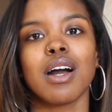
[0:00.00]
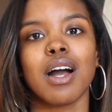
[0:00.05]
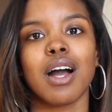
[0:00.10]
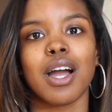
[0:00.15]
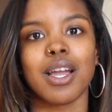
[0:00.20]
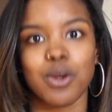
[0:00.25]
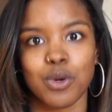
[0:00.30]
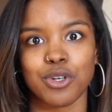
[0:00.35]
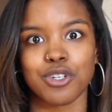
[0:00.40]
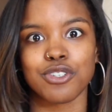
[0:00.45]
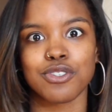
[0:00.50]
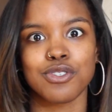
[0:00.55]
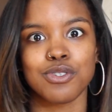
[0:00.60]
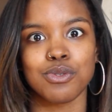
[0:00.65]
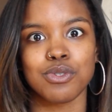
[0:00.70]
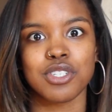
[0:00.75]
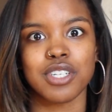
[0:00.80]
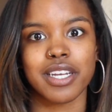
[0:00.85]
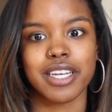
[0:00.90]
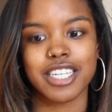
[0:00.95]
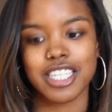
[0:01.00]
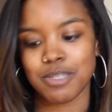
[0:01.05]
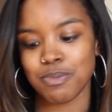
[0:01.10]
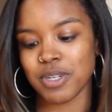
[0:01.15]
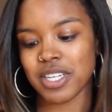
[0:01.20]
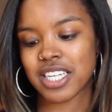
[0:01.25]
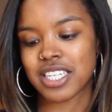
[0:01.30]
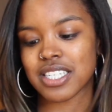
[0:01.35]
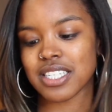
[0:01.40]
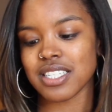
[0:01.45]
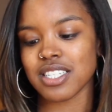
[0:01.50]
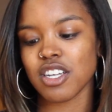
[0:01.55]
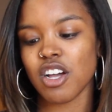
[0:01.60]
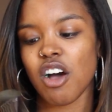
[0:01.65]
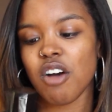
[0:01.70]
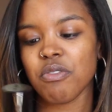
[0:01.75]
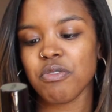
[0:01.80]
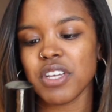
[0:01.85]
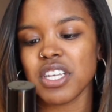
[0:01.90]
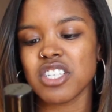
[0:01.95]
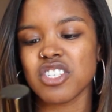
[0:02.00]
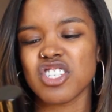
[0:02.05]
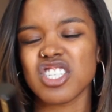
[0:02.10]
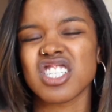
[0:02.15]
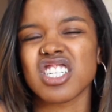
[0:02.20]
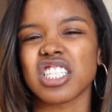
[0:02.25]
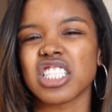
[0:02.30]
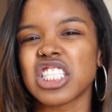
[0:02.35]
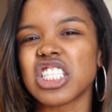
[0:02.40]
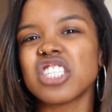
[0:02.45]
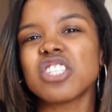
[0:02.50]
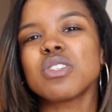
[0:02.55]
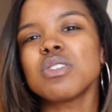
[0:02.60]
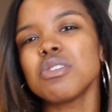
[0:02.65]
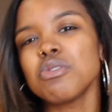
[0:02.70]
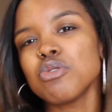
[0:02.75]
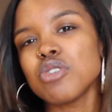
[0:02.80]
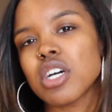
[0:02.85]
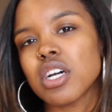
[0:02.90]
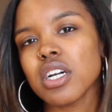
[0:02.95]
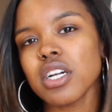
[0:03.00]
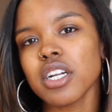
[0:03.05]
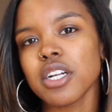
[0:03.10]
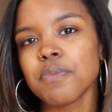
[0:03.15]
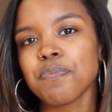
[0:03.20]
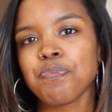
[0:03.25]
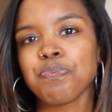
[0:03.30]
I ordered 2 shades because coffee is just a little too dark.